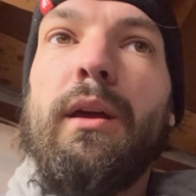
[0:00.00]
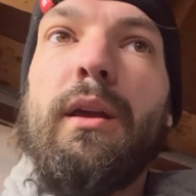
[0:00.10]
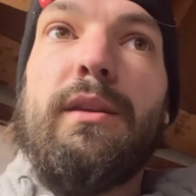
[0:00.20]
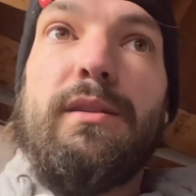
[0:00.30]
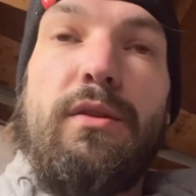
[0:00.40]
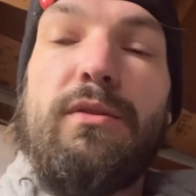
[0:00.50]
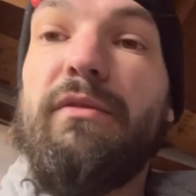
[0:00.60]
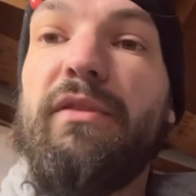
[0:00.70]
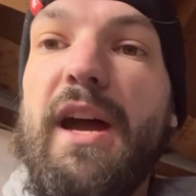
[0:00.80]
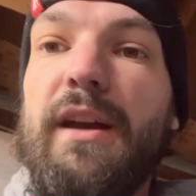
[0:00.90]
is use the
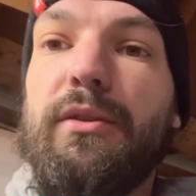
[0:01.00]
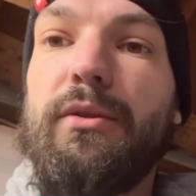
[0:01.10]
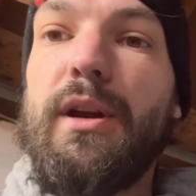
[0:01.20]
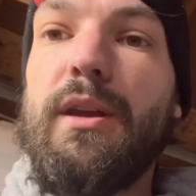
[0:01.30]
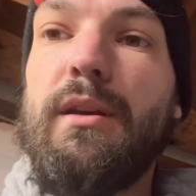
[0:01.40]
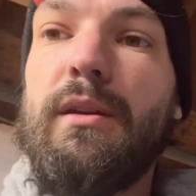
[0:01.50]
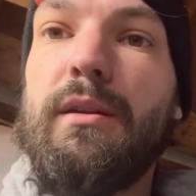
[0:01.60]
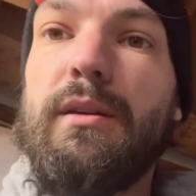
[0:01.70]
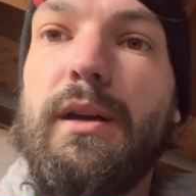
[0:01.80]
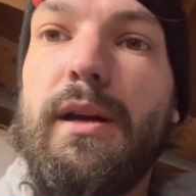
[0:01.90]
factory
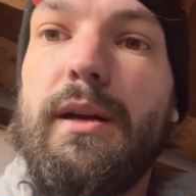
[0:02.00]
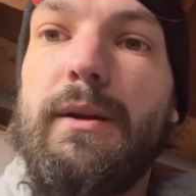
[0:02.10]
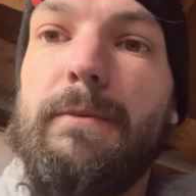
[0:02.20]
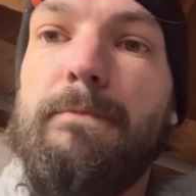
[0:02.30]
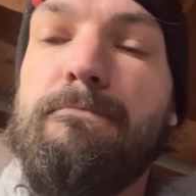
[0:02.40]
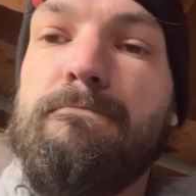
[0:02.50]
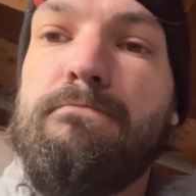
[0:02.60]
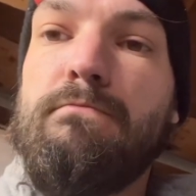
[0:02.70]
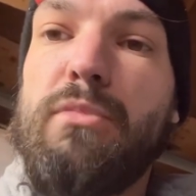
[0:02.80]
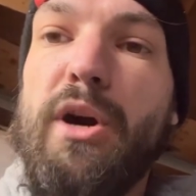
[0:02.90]

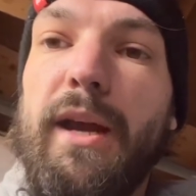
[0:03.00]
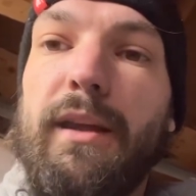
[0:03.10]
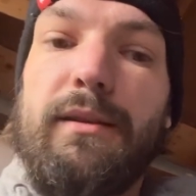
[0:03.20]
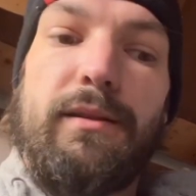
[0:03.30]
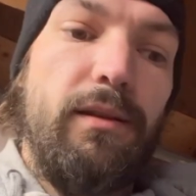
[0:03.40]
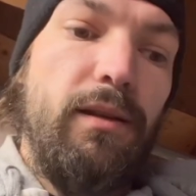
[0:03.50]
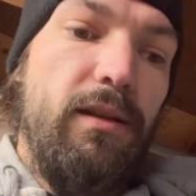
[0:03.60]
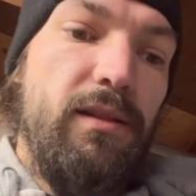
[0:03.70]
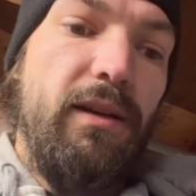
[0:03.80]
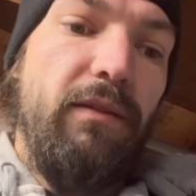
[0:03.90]
brackets
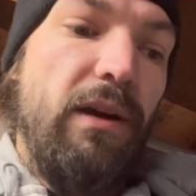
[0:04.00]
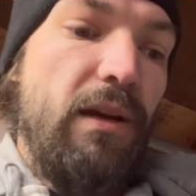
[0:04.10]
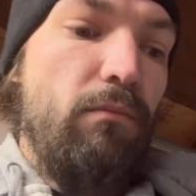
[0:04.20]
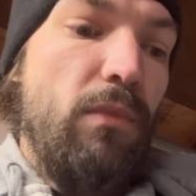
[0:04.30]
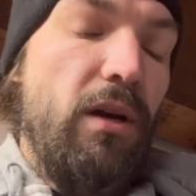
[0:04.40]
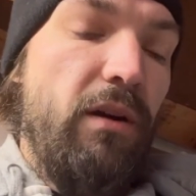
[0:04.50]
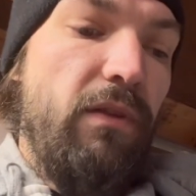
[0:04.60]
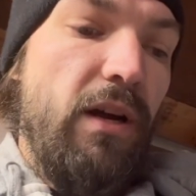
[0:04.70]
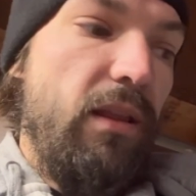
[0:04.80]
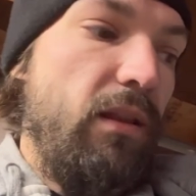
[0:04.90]
and see if I can
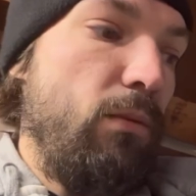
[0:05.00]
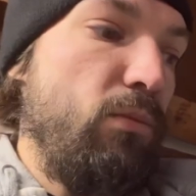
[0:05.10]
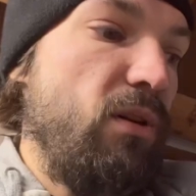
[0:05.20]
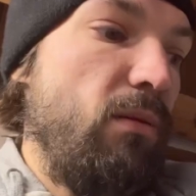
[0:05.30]
modify them to